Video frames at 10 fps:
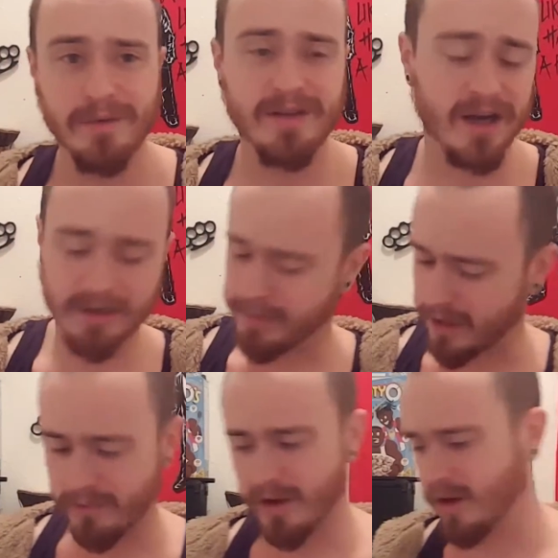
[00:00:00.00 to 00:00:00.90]
We talk
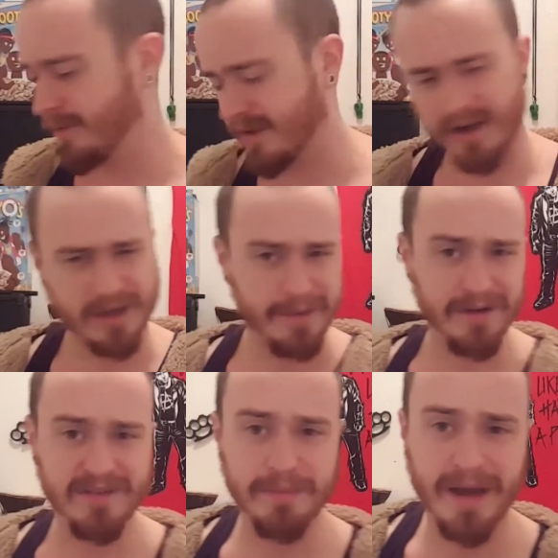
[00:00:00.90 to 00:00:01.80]
about Raw, we talk
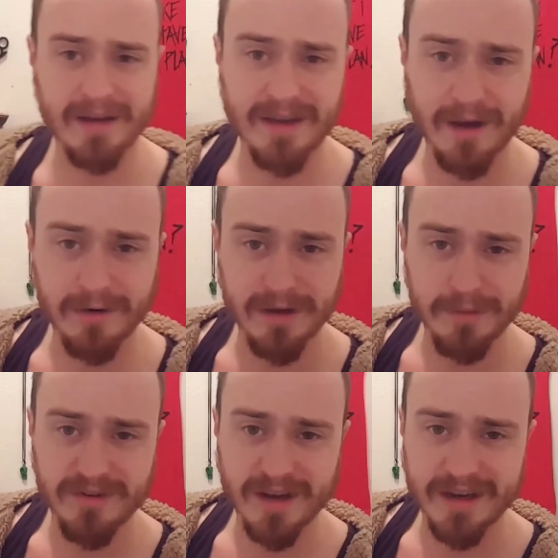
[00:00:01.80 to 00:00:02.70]
about SmackDown.
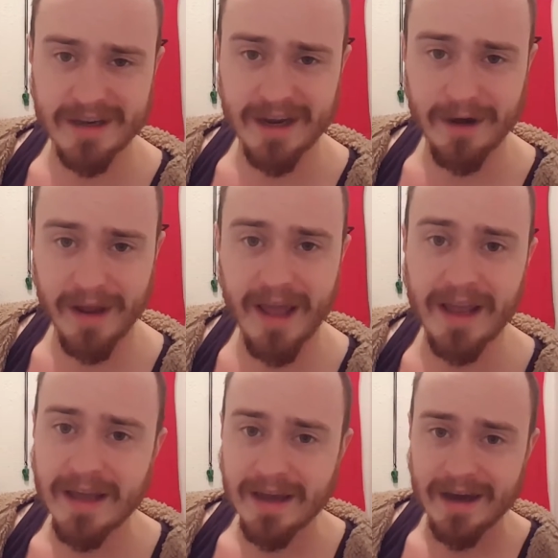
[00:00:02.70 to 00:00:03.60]
Come check it out.
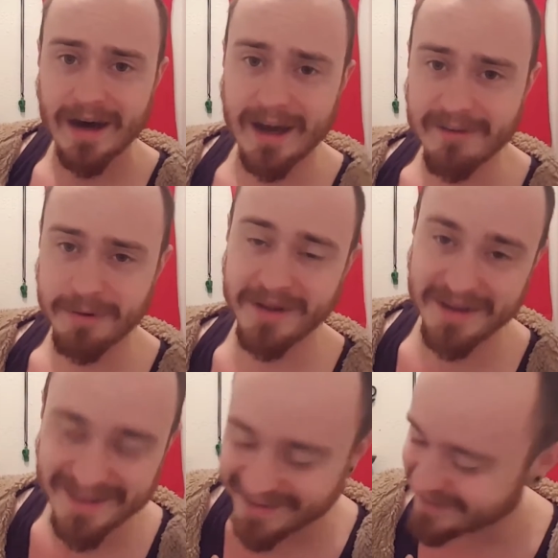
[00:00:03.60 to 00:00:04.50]
Hey,
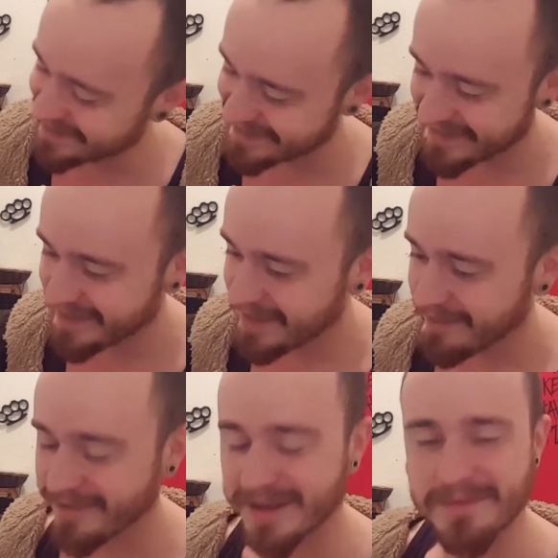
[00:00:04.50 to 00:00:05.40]
like
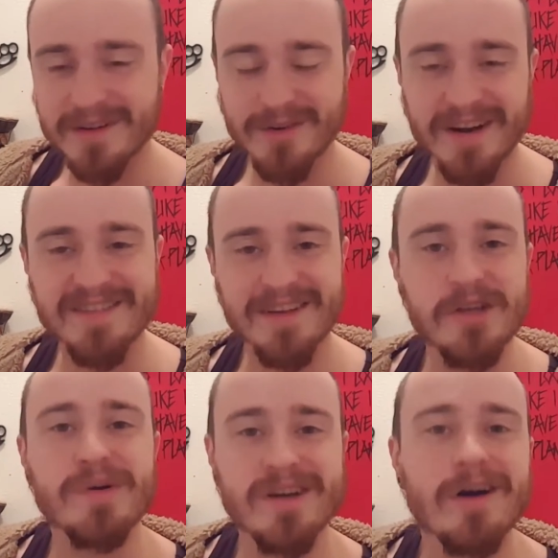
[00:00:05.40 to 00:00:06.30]
I'm trying to sell
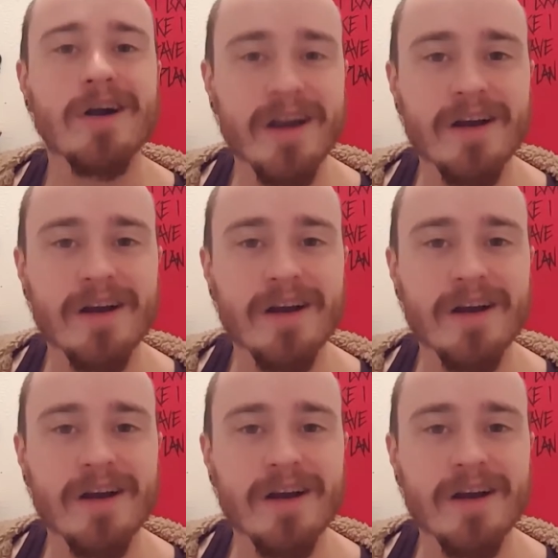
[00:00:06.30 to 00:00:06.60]
you a car